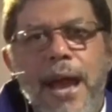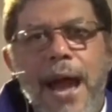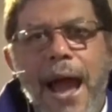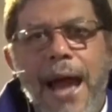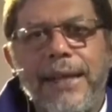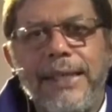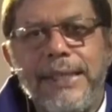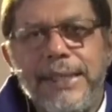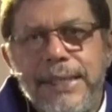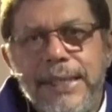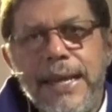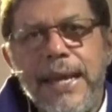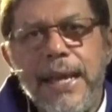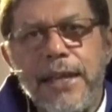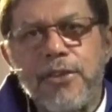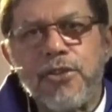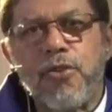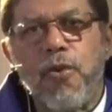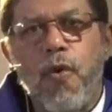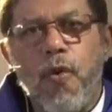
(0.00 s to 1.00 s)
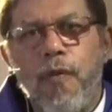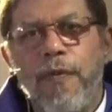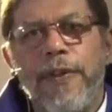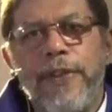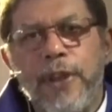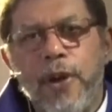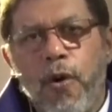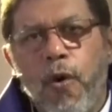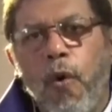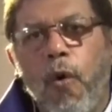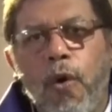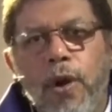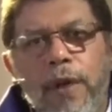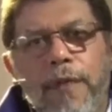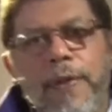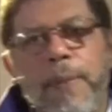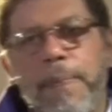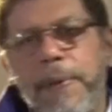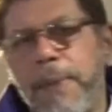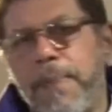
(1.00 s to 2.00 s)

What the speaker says: and takes over the whole of the people.